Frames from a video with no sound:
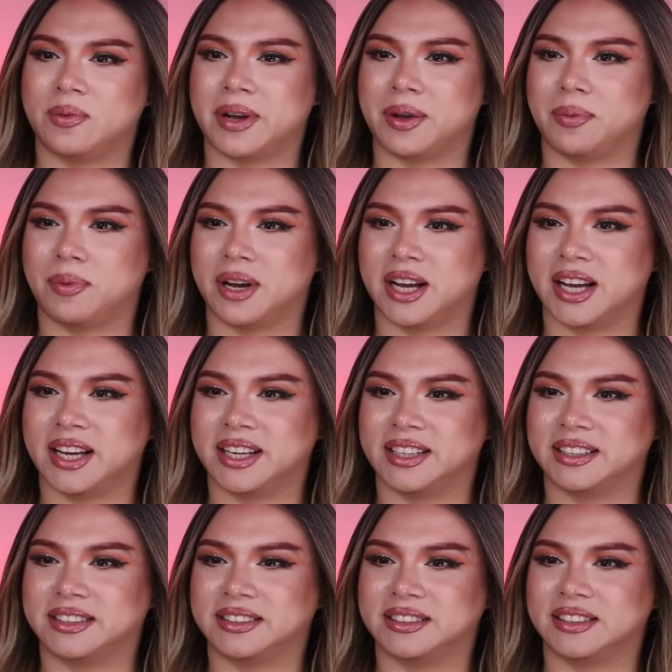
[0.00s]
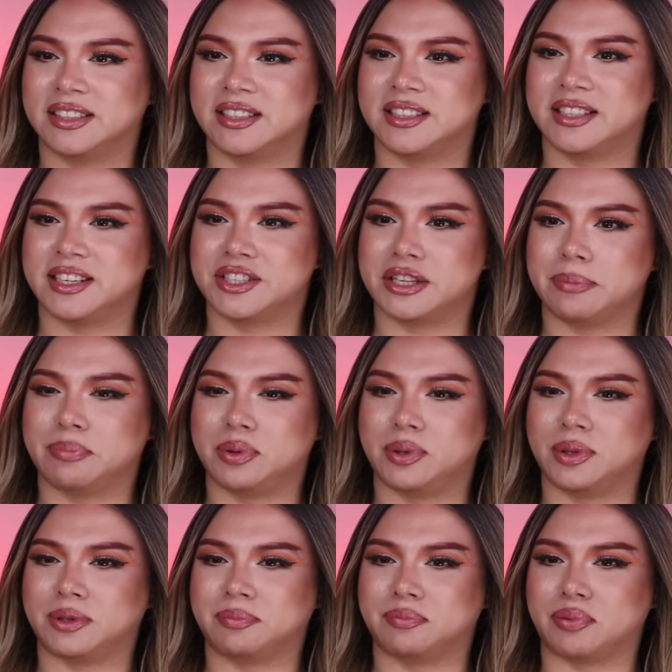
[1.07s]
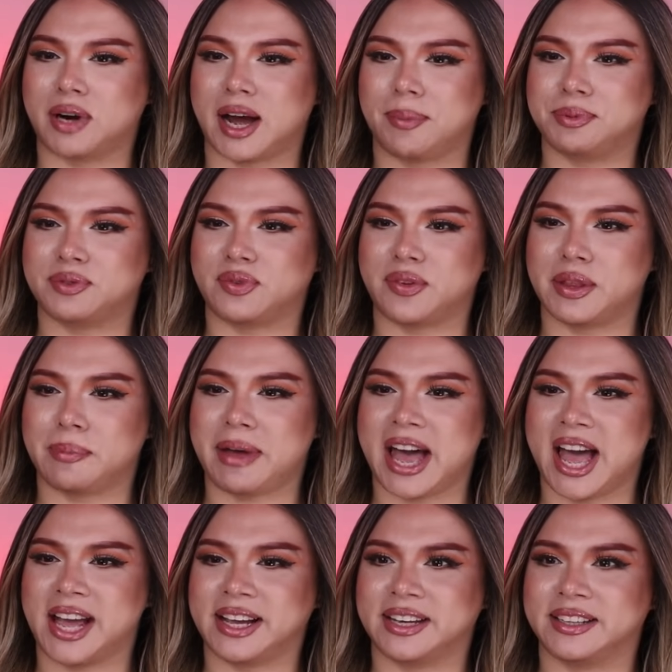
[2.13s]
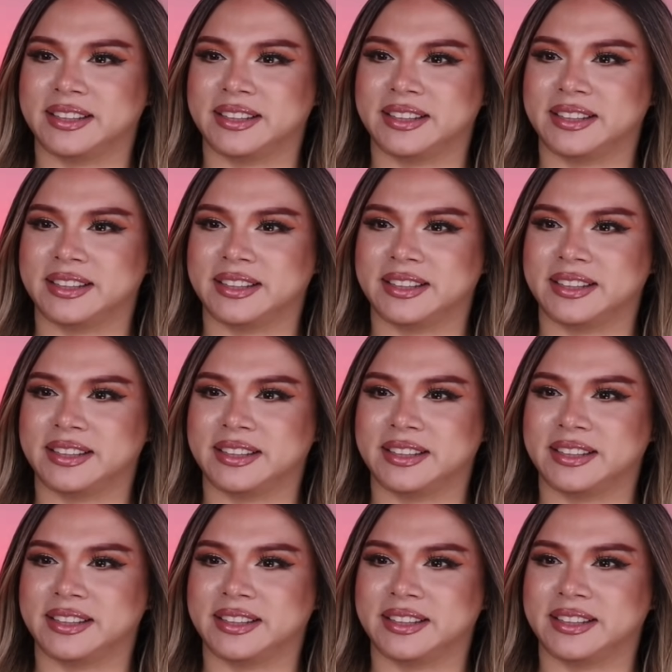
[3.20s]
Wait, what? Did she pull props from the back?